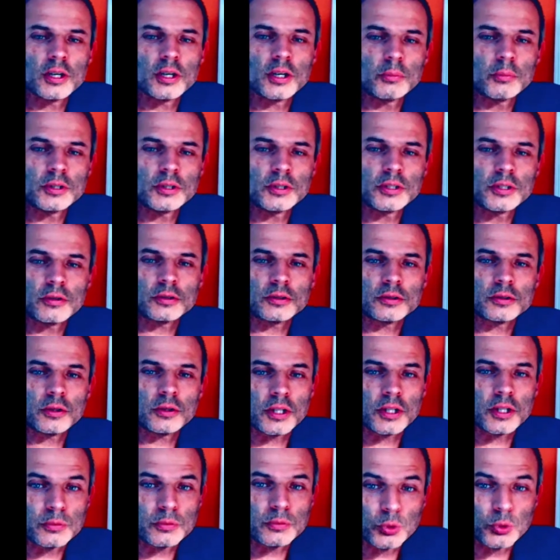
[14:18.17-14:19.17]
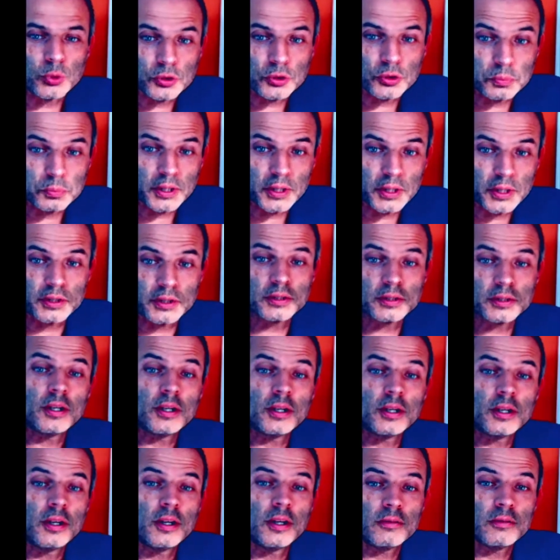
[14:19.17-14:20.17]
material so there's more space
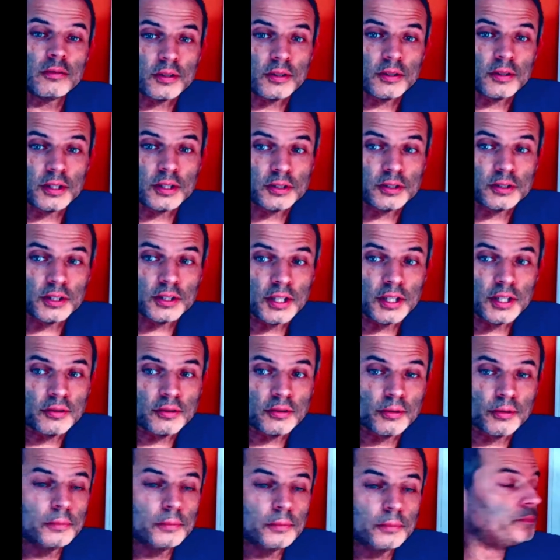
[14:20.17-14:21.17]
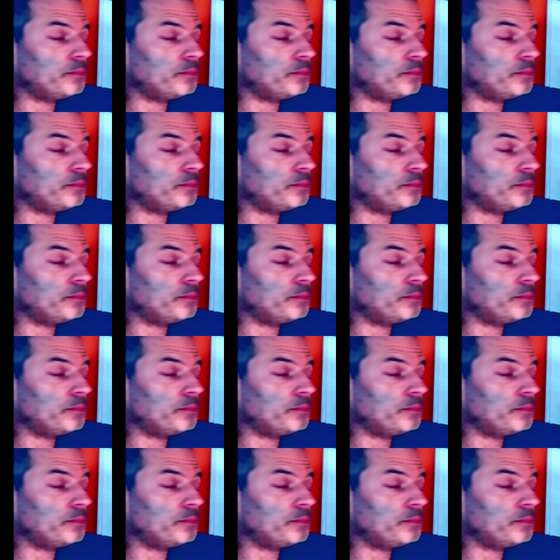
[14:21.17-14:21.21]
for things to get through.